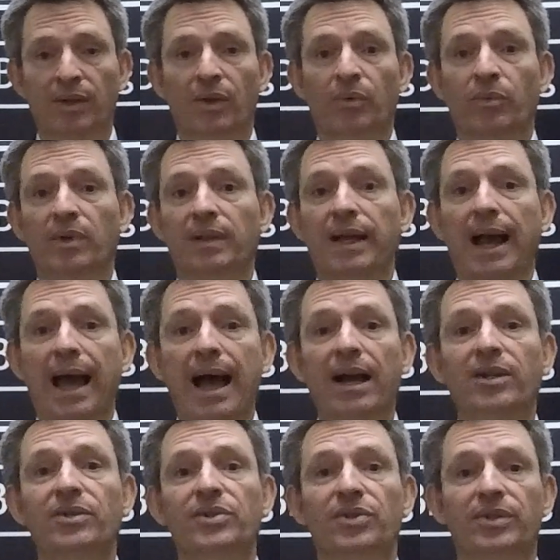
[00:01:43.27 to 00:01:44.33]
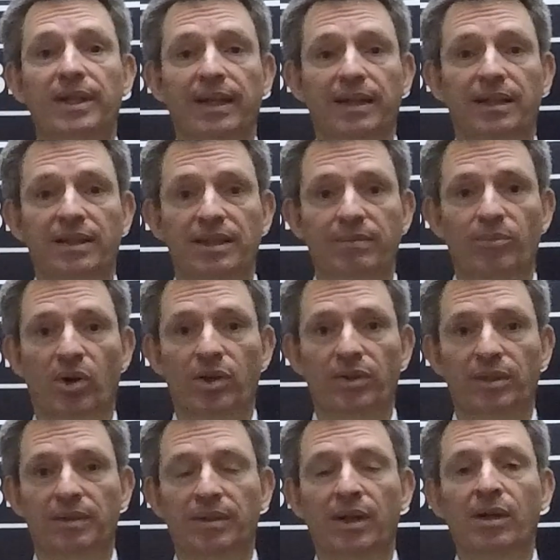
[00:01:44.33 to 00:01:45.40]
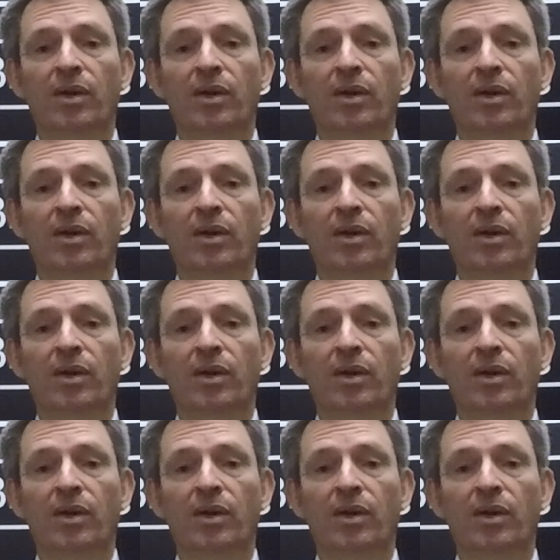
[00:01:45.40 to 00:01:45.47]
Well, hackers are getting smarter.